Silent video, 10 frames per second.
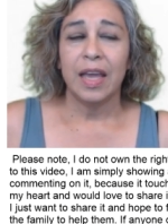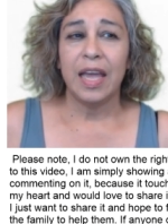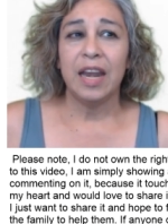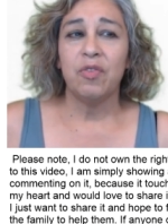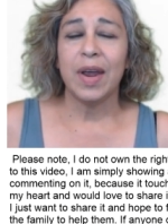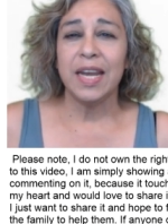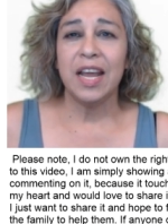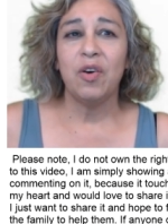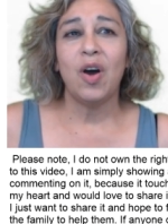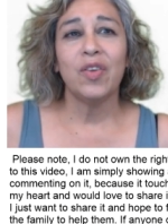And right
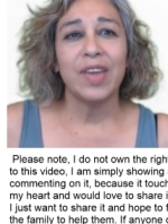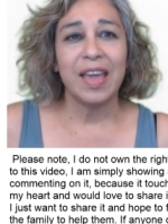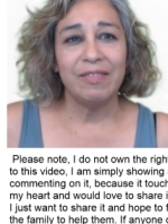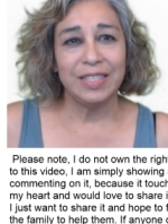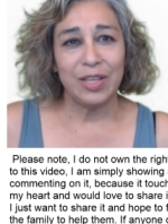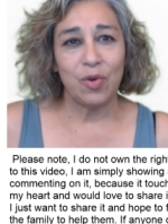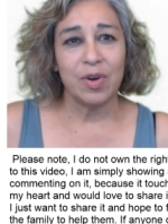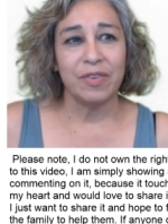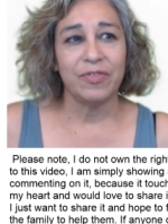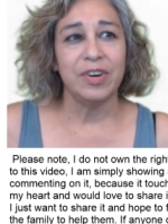now, all they have is the order for